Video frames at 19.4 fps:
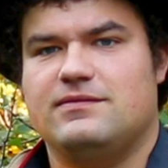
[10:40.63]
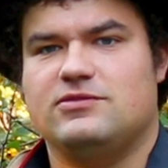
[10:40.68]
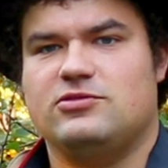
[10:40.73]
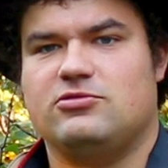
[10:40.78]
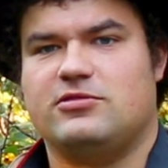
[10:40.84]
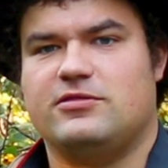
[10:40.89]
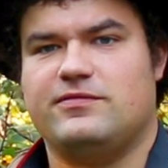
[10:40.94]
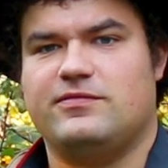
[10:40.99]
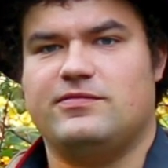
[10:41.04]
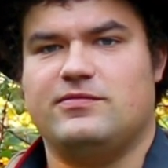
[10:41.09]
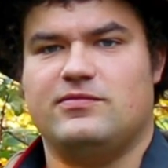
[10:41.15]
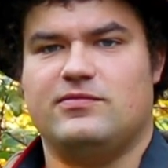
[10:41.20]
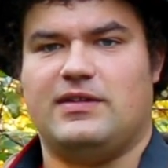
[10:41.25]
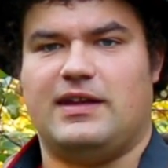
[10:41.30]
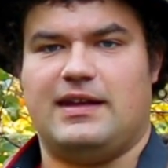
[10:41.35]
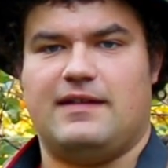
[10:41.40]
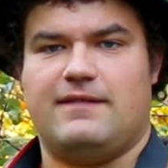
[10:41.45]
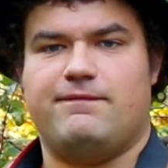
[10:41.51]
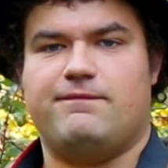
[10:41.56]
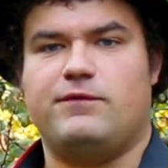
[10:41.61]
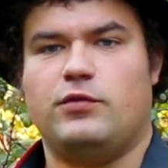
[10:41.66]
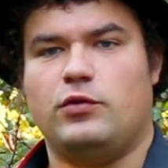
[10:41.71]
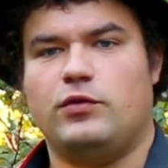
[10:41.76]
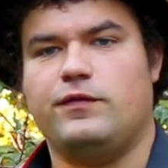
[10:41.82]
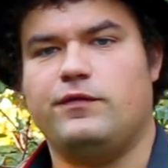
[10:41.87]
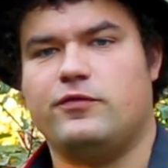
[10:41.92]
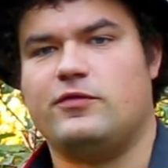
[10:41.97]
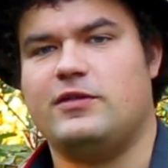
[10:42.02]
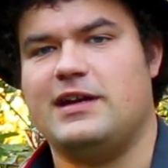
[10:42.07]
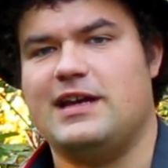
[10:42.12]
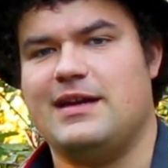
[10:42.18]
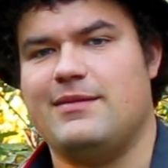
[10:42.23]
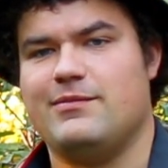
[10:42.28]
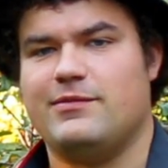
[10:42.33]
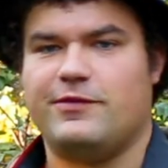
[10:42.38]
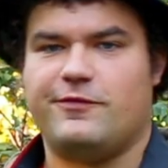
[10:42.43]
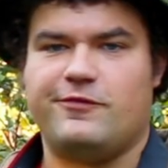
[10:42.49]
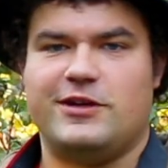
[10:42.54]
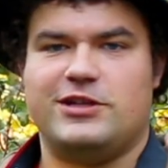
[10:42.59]
sort of like
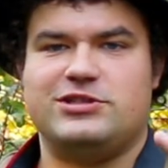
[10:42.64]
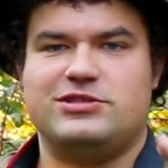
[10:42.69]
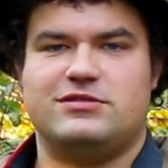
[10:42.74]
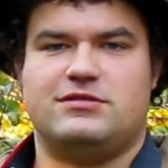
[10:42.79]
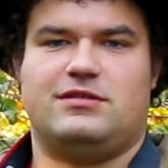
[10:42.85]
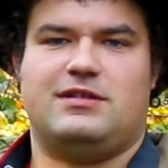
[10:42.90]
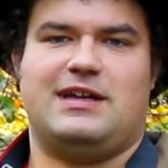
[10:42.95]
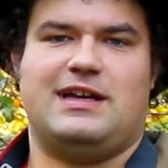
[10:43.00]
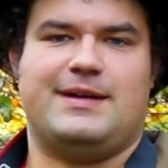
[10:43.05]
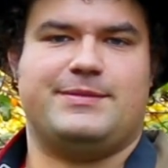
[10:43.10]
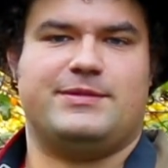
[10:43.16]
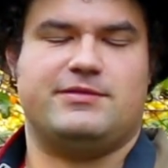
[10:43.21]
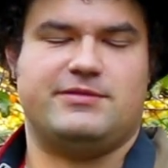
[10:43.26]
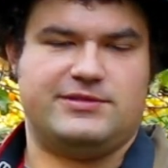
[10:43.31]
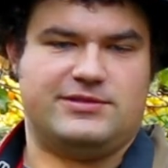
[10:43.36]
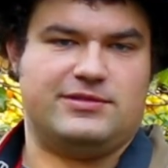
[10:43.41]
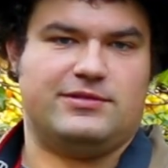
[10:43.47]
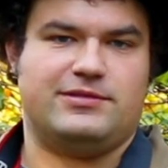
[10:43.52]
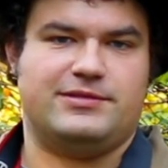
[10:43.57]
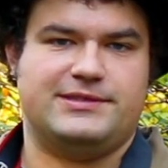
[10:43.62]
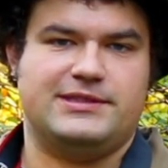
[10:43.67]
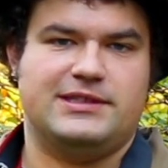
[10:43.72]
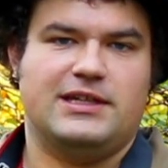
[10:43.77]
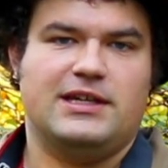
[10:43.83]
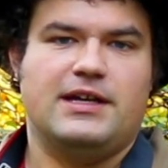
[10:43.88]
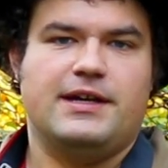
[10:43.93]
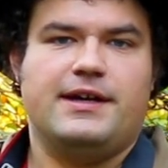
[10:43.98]
full-frame professional camera results